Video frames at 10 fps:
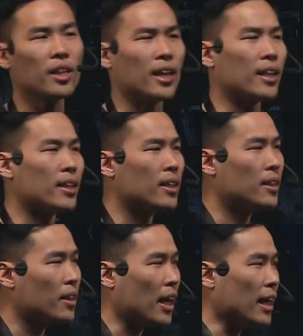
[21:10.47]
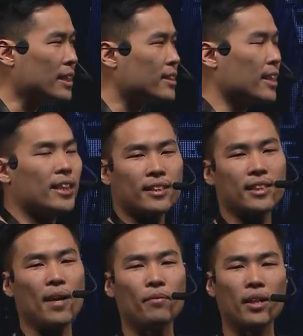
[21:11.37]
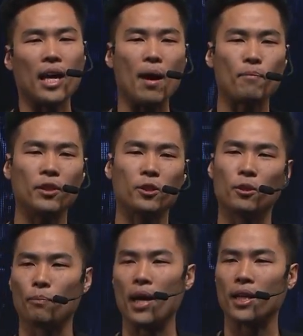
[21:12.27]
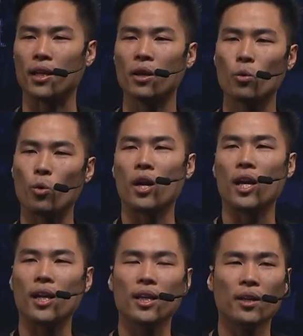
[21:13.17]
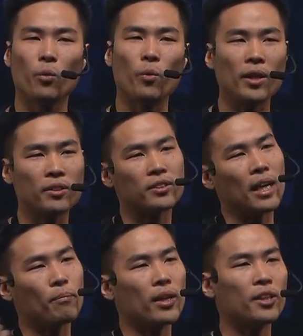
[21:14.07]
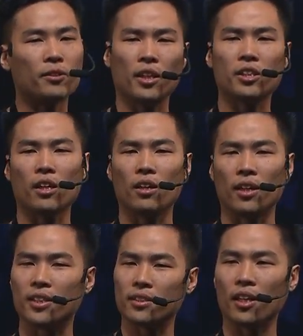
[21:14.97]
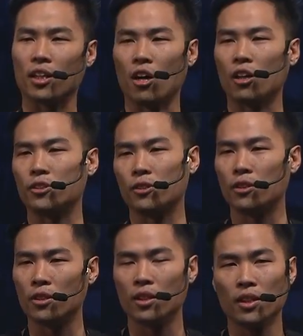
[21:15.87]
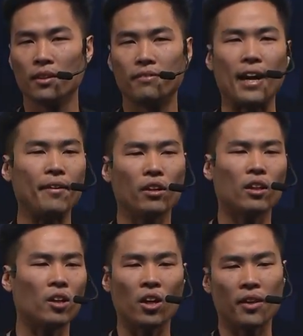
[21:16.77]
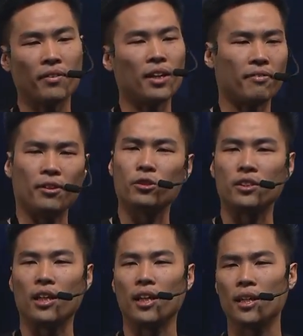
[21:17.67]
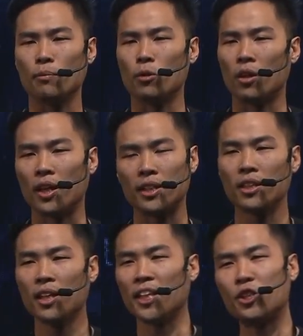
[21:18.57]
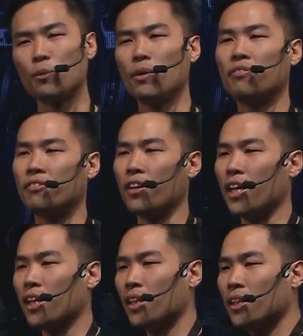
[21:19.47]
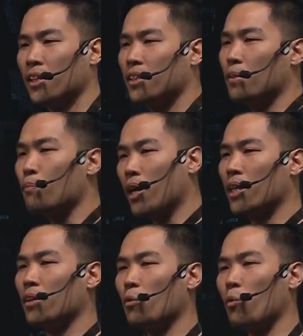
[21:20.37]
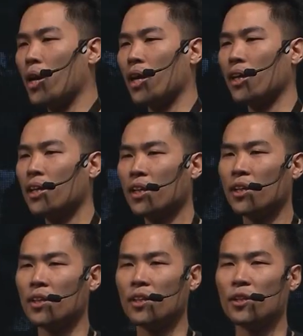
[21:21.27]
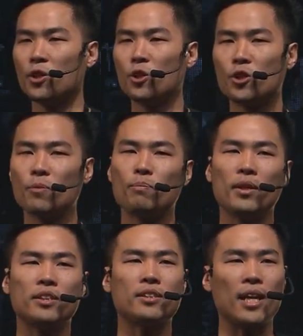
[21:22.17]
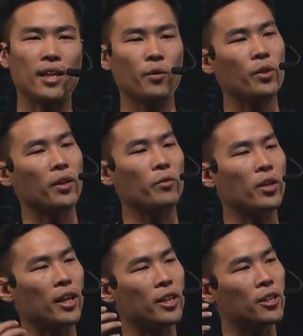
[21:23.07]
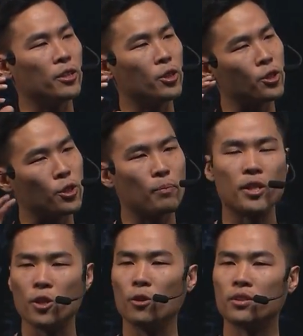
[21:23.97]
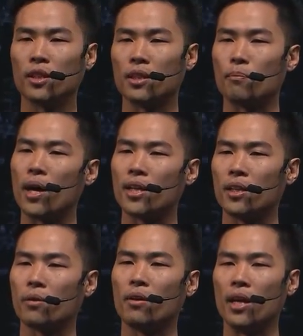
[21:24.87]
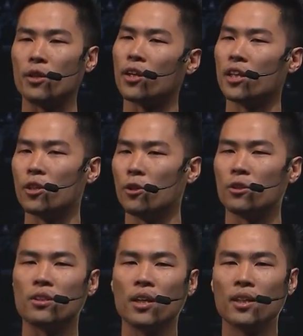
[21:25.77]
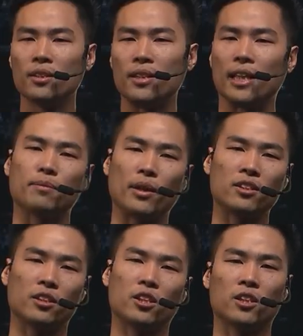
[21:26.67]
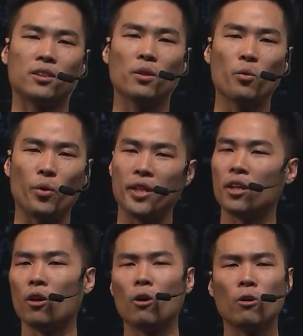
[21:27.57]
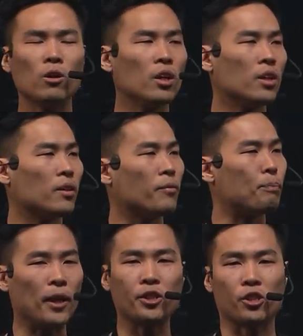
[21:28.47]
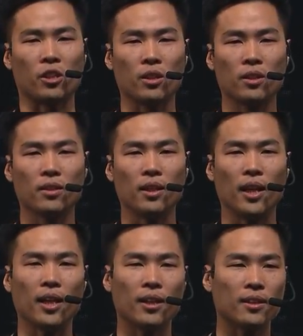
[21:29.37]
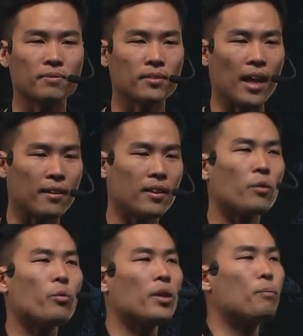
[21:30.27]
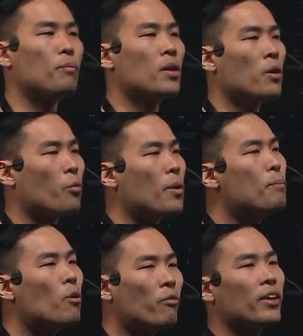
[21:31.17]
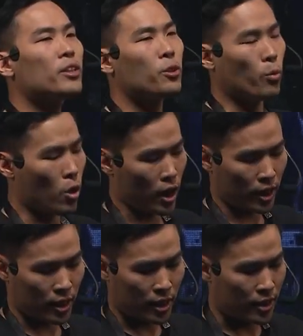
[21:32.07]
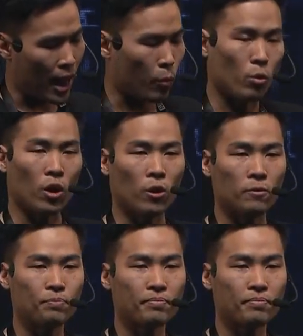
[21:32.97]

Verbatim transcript: And I see the same thing happen to the money where when you send money to each other, it's not cost you five dollars or even a few cents anymore. It, it should be free. The money where you should be sending, we, you, can, you should be using the money the way you can use text messages, video, picture. And I think we, we're moving toward that world.